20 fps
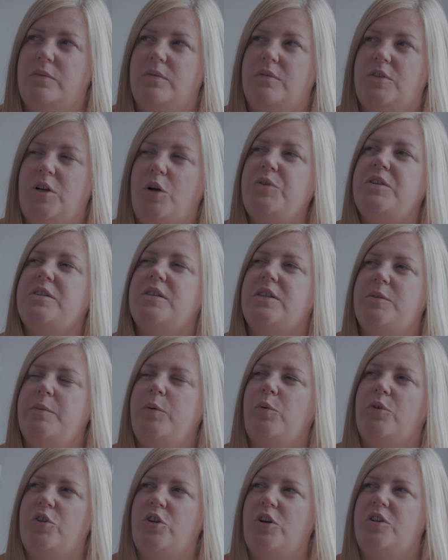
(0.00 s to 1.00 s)
Tony said to me,
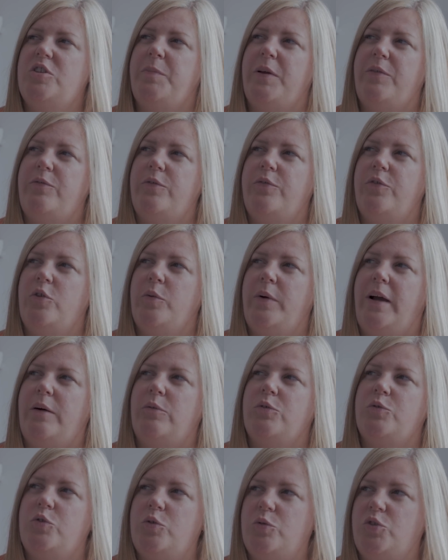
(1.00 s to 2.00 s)
why don't you go to bed for a few
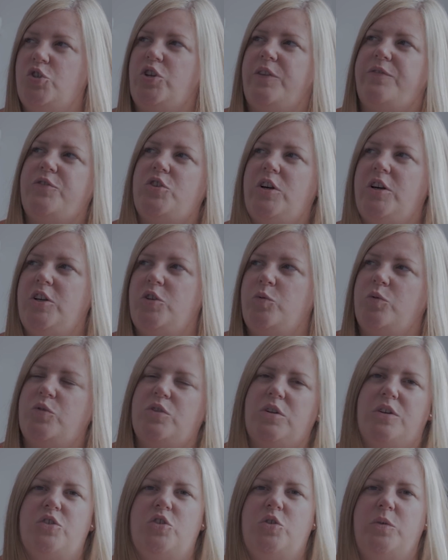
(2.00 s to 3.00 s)
hours? We'll do a shift change. We were
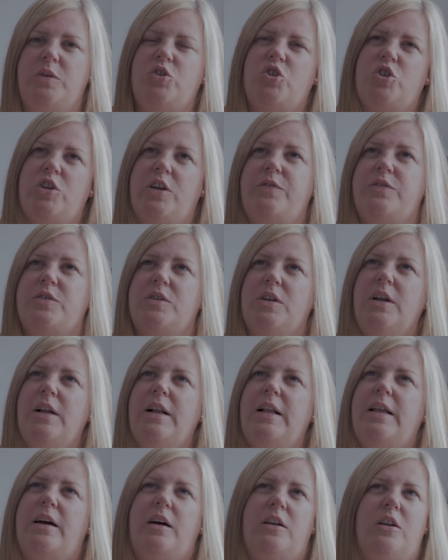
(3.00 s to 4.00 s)
starting to do it in shifts.
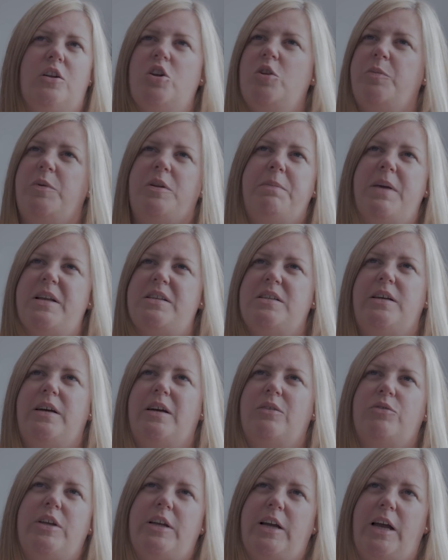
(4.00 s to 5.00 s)
And I'd only been in bed an
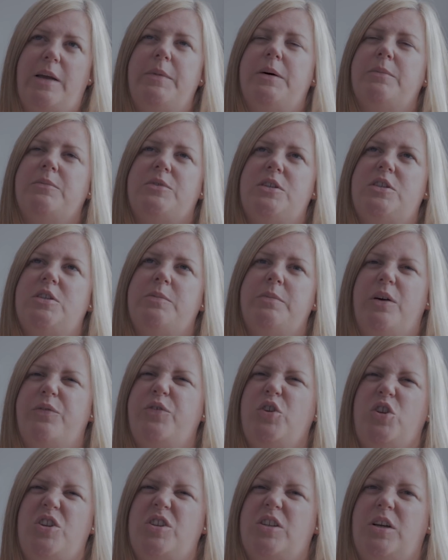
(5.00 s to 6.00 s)
hour, and he came up and said to me, I
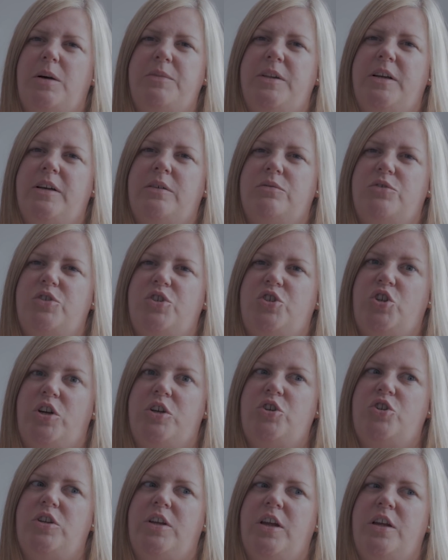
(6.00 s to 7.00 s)
think you need to come down. She's
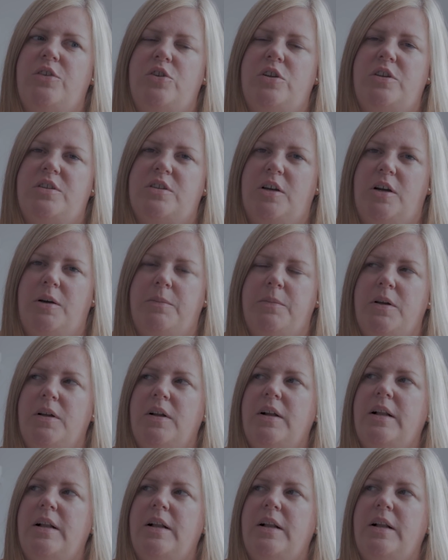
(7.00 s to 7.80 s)
changed again, you need to come.